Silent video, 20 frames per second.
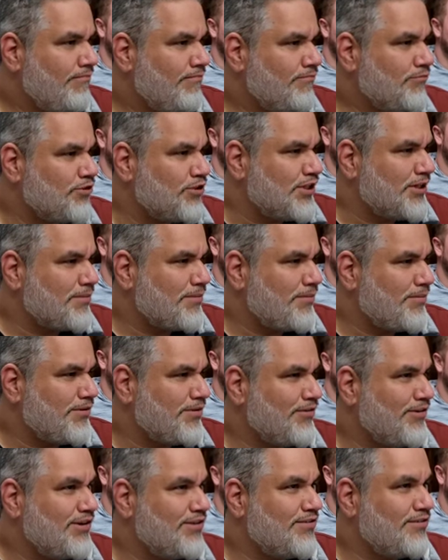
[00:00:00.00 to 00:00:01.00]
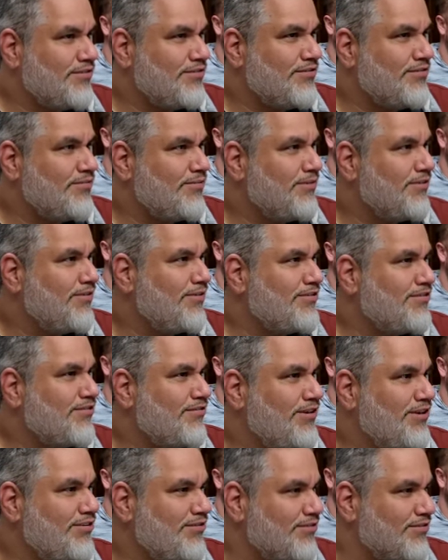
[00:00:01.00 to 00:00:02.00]
Shouldn't there be more of the green sources? Where are the rest of the
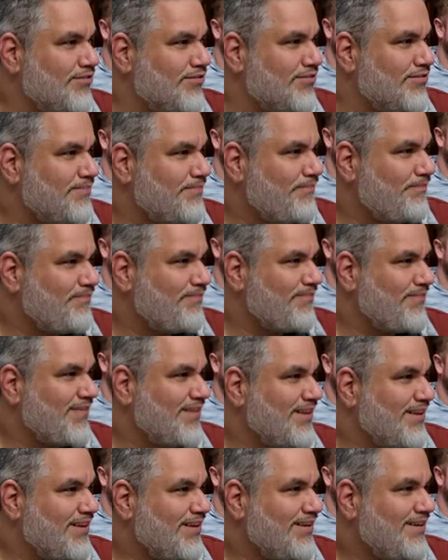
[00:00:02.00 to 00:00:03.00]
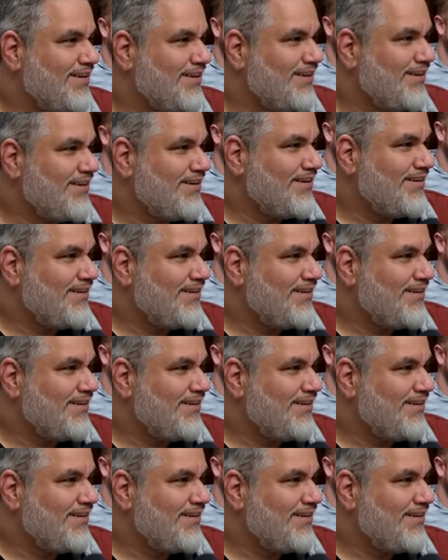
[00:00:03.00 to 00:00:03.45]
green sources? Collision Relic.